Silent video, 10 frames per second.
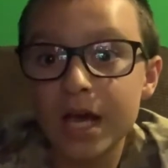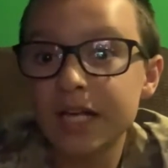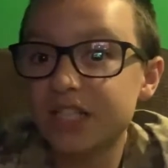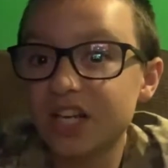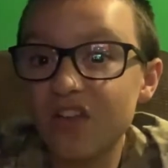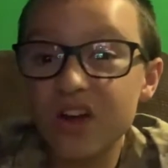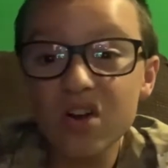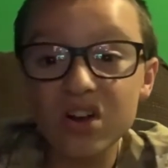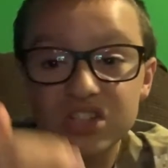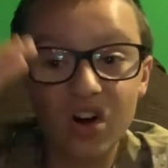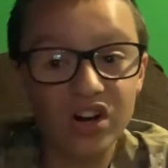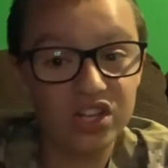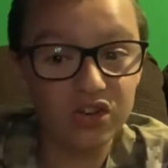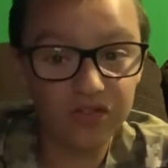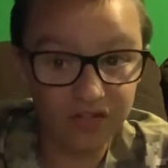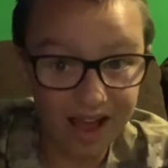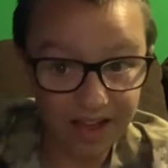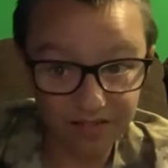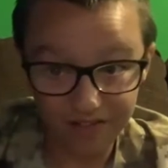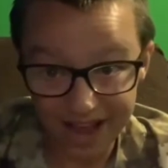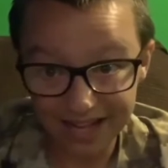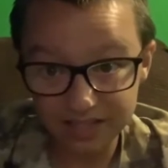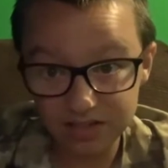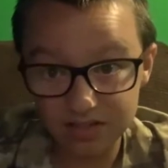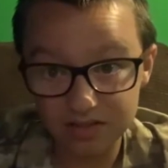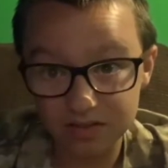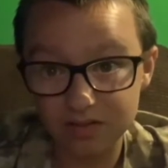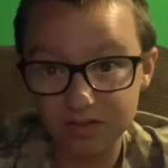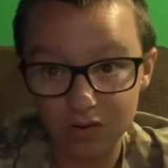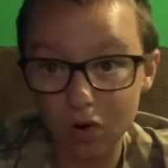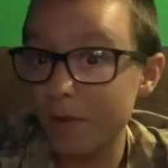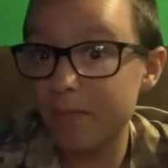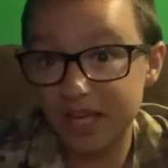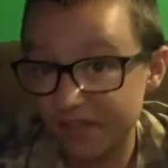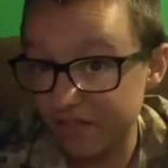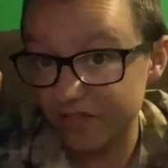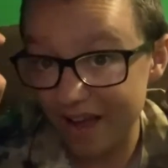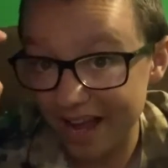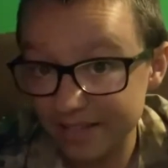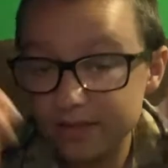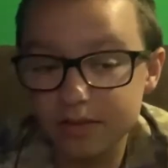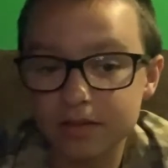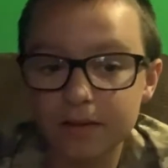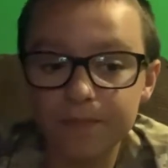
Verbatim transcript: See, now there are a ton of you fa fans, or maybe even fans,